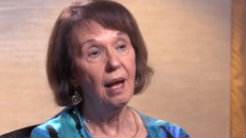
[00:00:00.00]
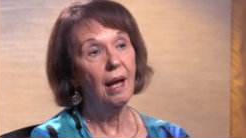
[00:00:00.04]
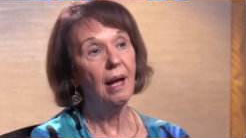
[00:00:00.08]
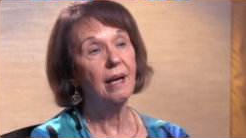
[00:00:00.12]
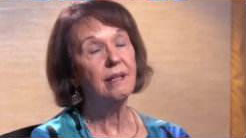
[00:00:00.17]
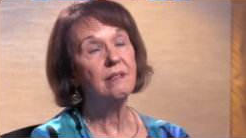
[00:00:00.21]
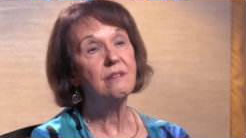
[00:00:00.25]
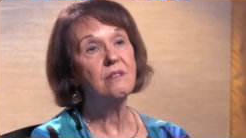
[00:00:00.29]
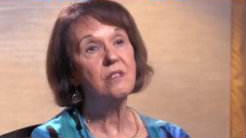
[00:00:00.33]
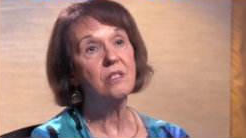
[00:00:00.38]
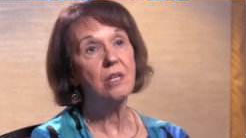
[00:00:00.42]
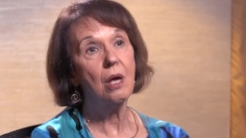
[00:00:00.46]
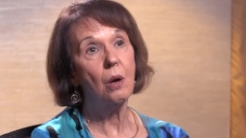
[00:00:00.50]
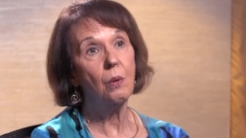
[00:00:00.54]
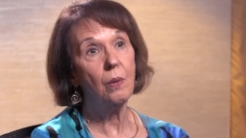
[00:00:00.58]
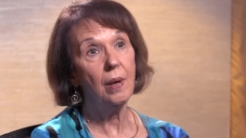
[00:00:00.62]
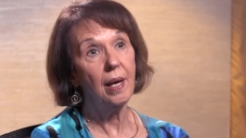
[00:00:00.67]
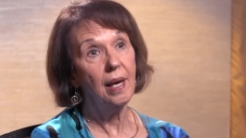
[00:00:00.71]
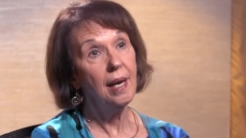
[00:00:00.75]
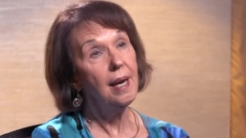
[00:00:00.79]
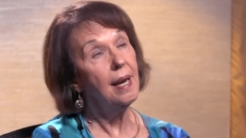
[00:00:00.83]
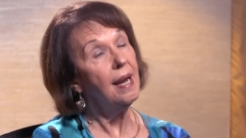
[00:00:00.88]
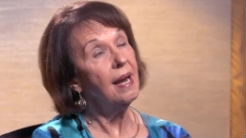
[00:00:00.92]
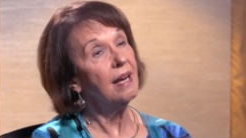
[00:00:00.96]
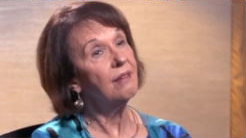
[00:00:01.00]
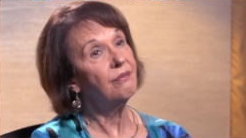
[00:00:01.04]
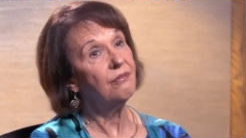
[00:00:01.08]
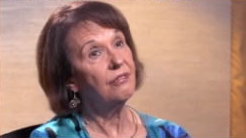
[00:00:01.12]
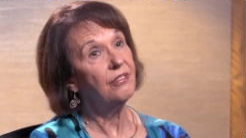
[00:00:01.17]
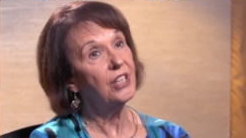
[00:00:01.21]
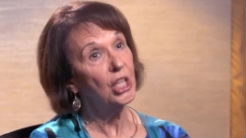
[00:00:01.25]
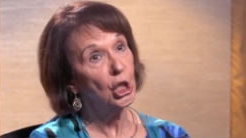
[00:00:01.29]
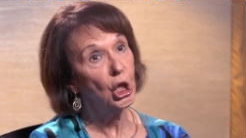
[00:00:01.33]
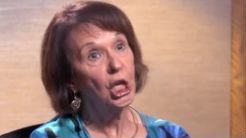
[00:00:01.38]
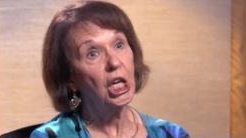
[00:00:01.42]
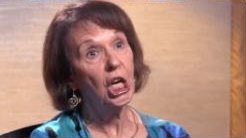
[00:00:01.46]
And so he had
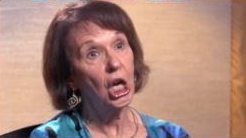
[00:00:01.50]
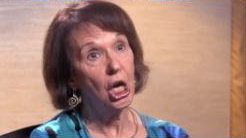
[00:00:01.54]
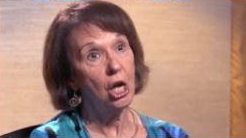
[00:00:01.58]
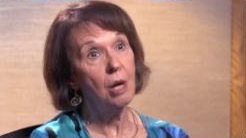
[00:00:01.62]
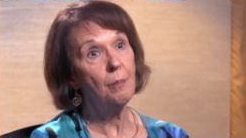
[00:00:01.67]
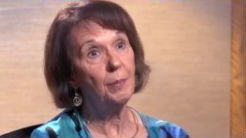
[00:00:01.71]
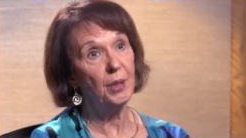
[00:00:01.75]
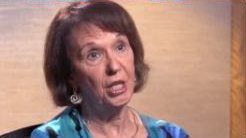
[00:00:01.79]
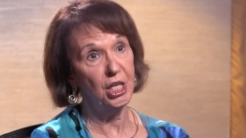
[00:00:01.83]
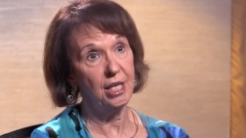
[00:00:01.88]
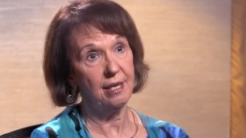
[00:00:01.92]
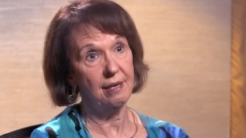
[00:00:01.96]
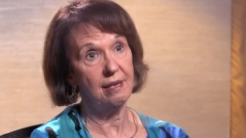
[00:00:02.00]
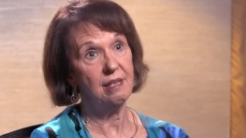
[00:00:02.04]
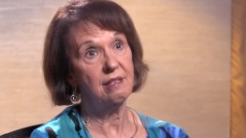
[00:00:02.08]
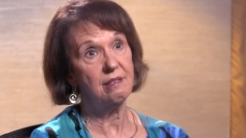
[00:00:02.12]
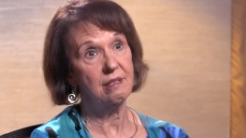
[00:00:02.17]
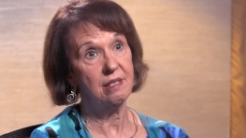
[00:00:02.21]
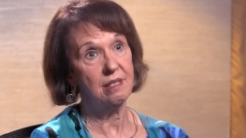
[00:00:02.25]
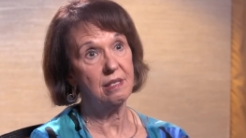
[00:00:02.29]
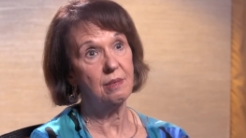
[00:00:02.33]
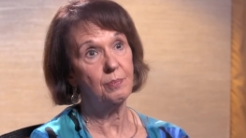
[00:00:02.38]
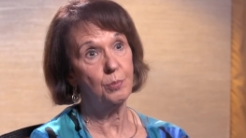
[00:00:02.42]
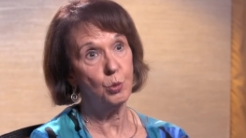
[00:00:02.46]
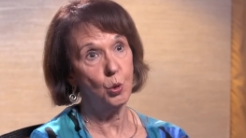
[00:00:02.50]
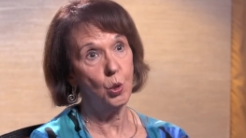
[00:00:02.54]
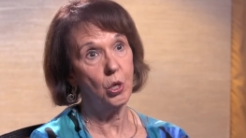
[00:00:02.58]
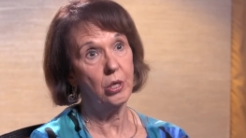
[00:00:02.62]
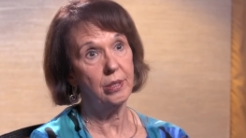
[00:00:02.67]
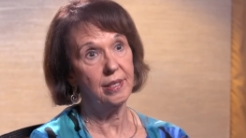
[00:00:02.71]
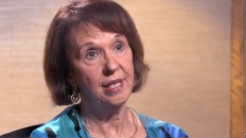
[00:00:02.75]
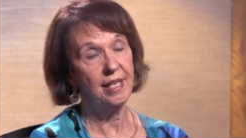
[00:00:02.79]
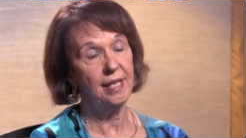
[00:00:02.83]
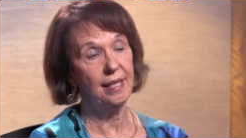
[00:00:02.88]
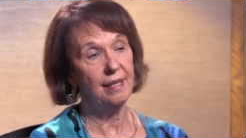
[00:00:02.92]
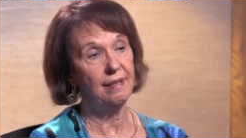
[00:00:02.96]
very complicated
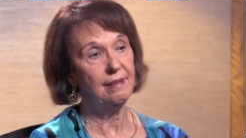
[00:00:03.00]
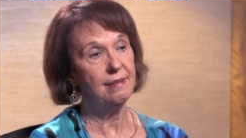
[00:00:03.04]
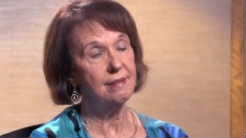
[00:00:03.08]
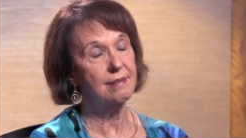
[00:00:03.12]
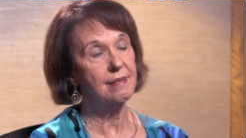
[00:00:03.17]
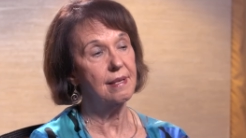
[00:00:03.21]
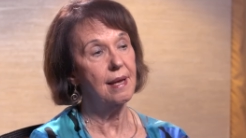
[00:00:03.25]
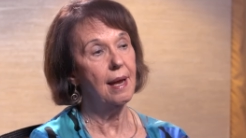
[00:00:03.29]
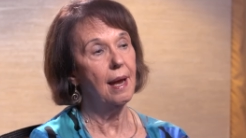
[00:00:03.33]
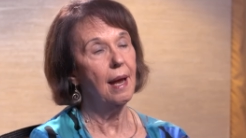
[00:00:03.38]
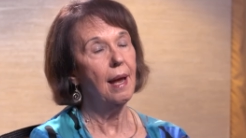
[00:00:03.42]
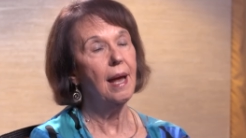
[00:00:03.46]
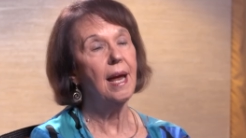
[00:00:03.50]
support needs.